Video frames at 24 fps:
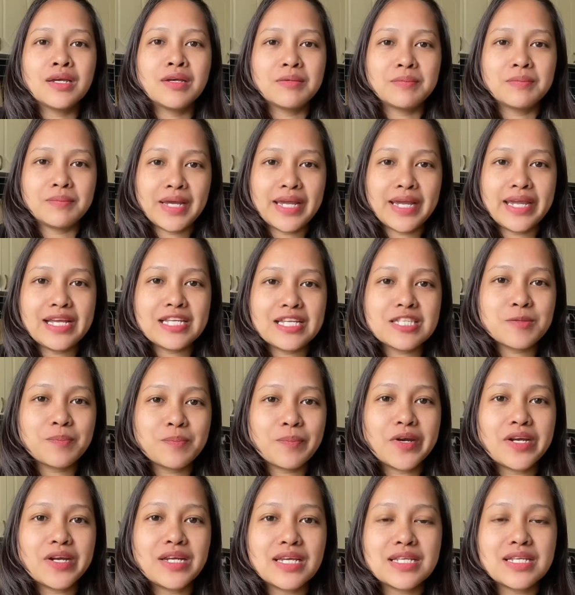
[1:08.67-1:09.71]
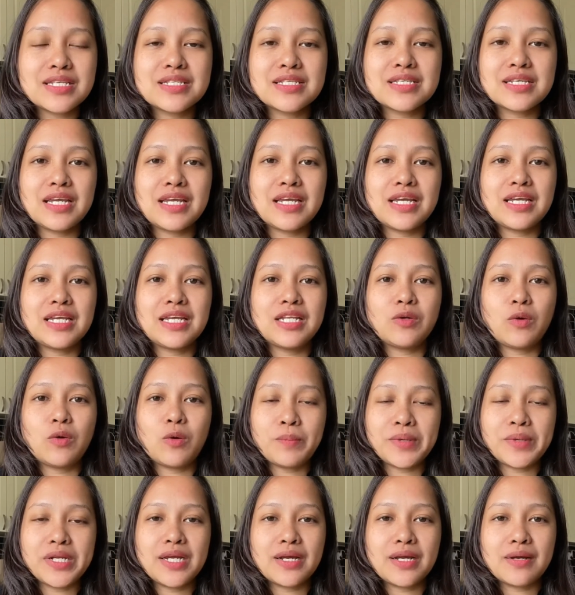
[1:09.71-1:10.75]
My experience in
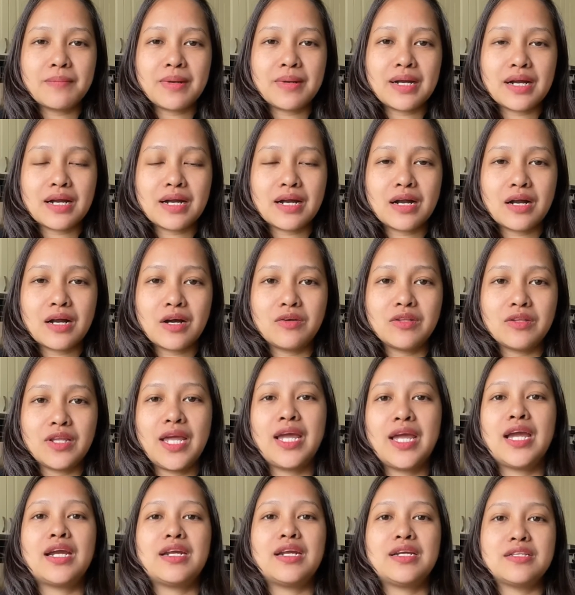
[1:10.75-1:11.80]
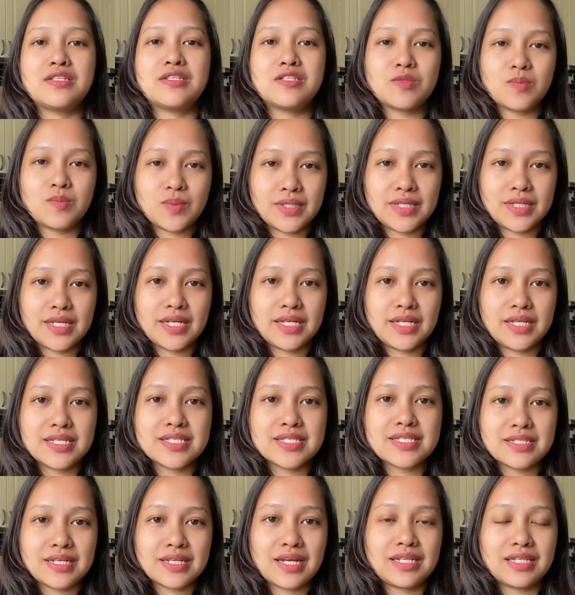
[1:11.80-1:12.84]
opening a bank account here in Sweden is
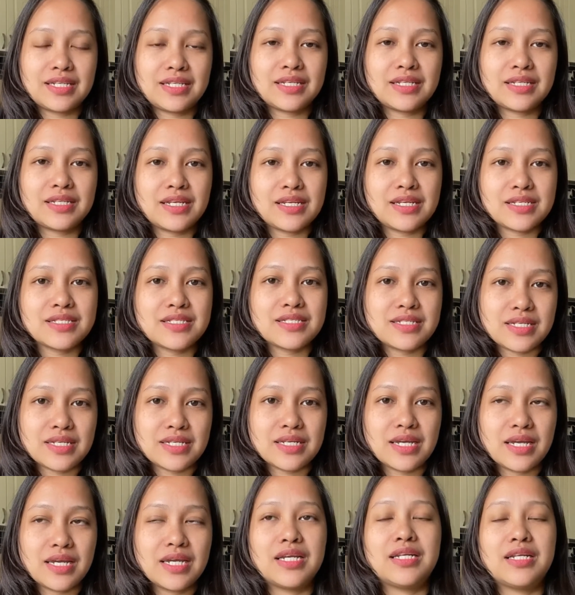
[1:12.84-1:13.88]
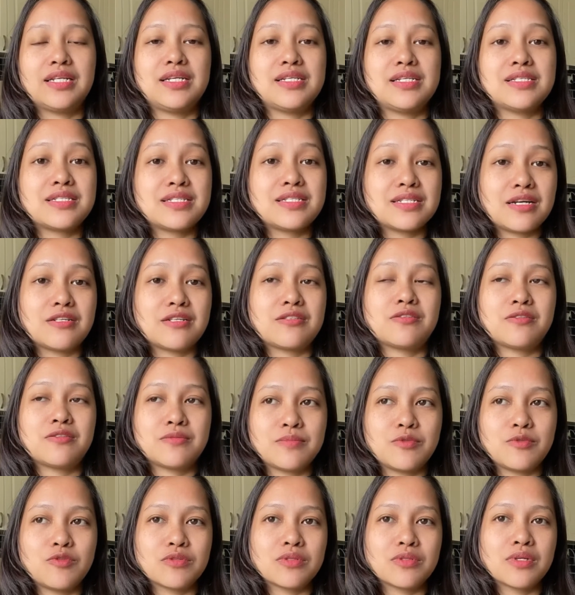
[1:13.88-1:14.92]
not that easy and it's not
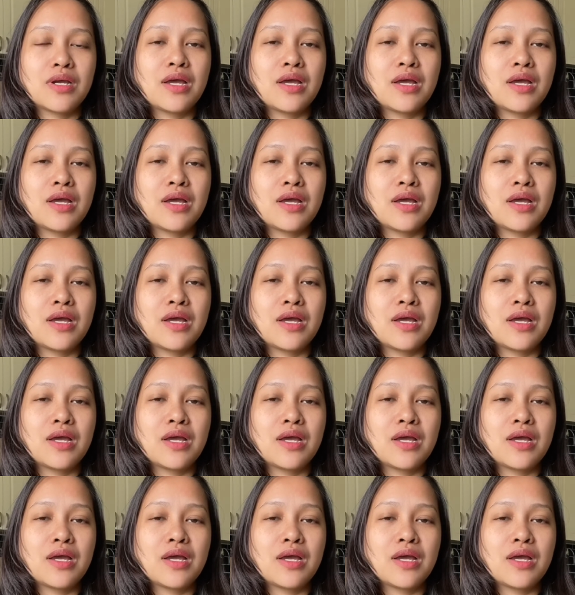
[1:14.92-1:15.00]
smooth.